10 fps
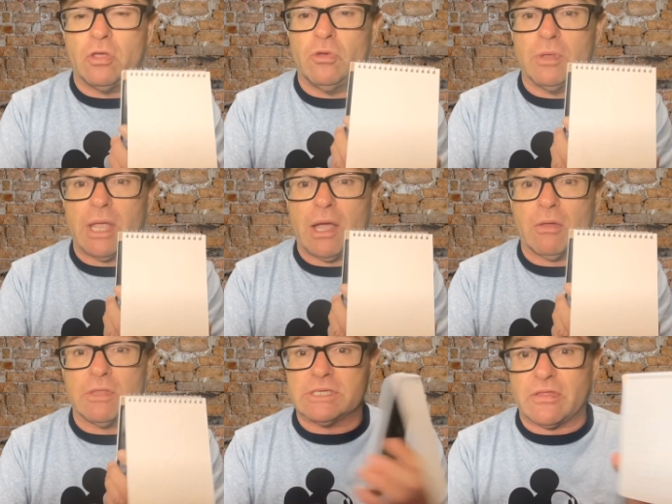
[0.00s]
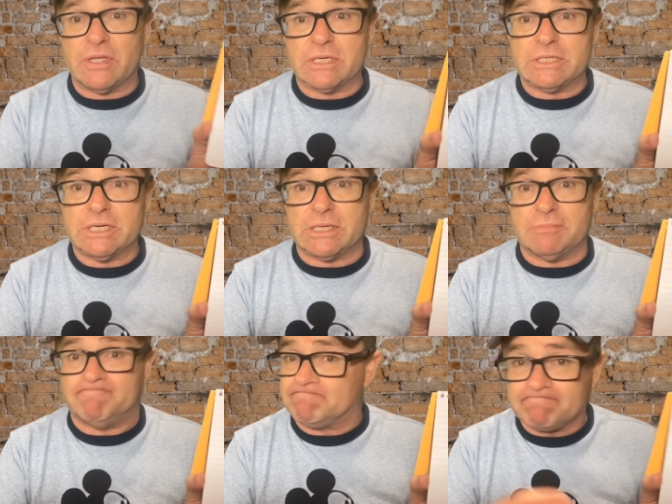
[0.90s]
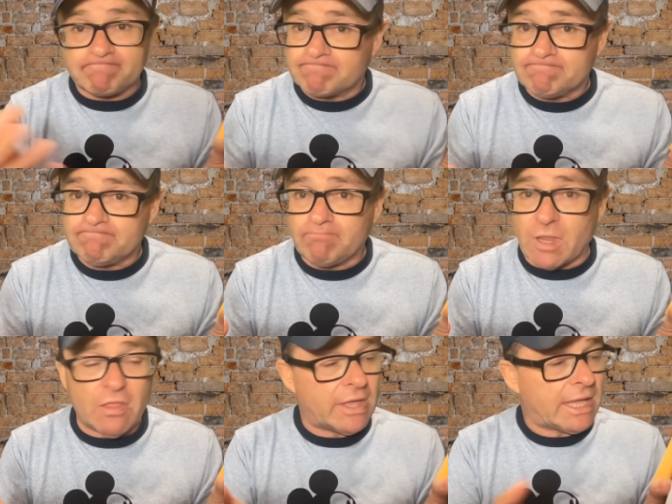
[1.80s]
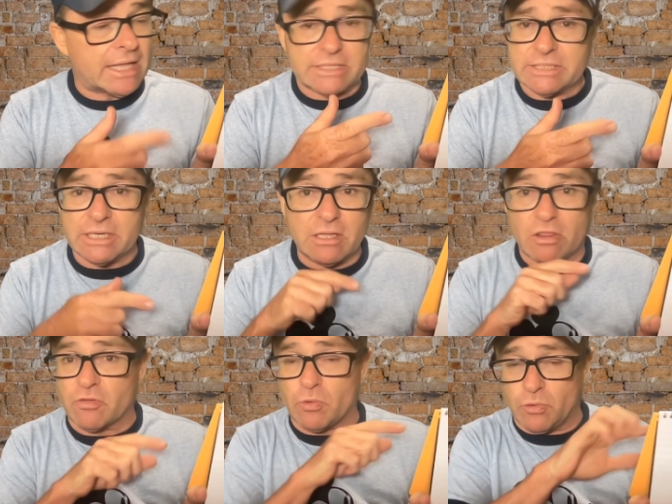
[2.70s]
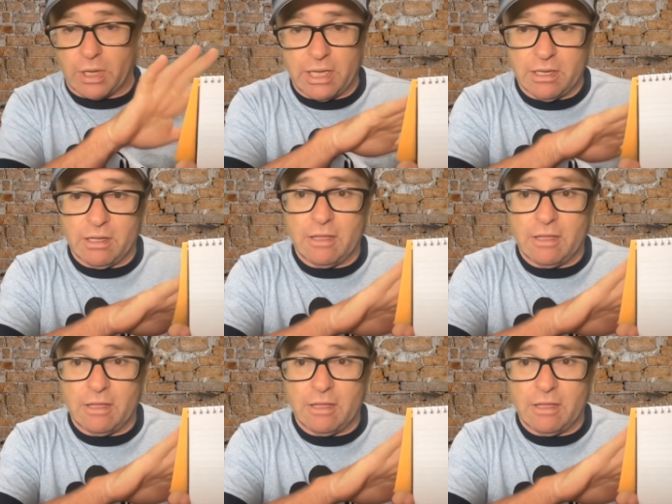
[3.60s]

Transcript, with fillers: you now there's nothing to see. They can't see through here,